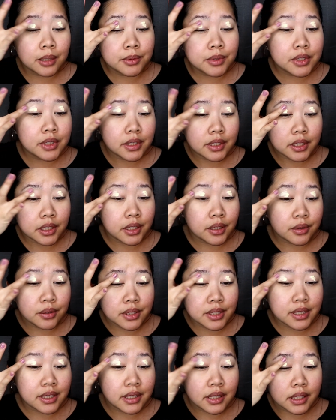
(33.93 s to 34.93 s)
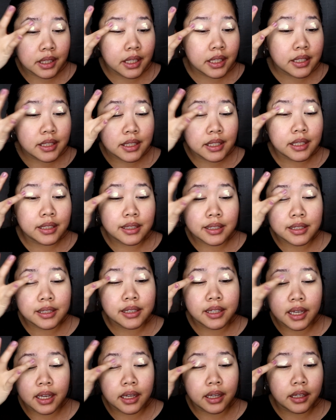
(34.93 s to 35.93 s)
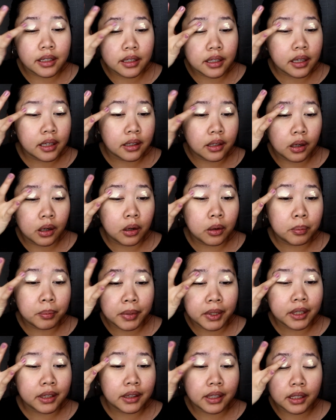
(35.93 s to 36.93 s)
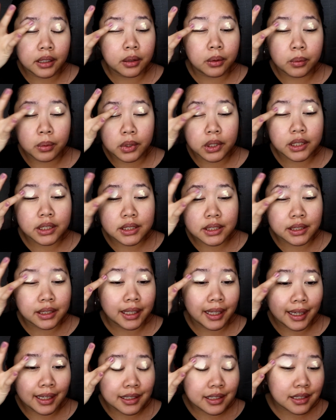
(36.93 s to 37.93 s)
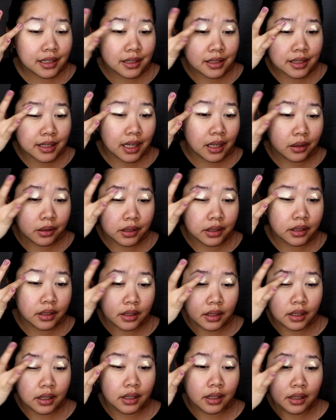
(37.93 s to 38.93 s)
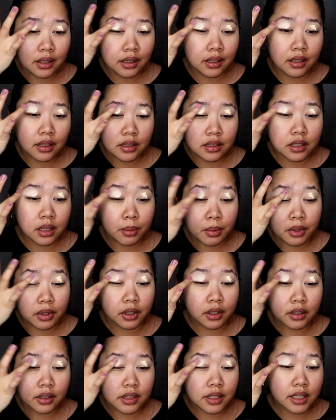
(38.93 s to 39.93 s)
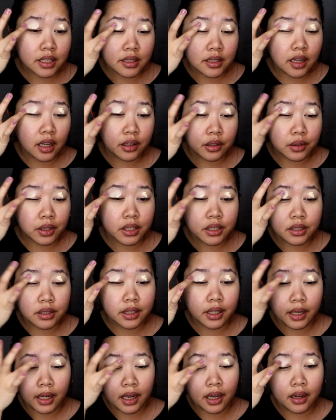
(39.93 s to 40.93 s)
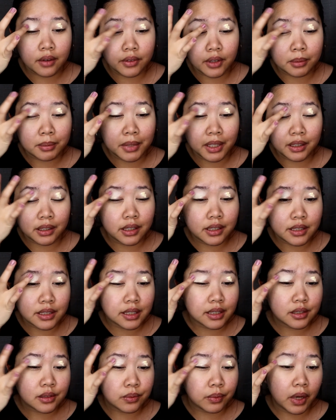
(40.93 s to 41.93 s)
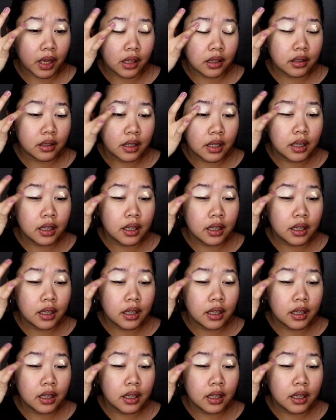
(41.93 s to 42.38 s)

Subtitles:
I'm just gonna use this instead and hoping that it works and cancels out some of the discoloration that I have on my lids as well.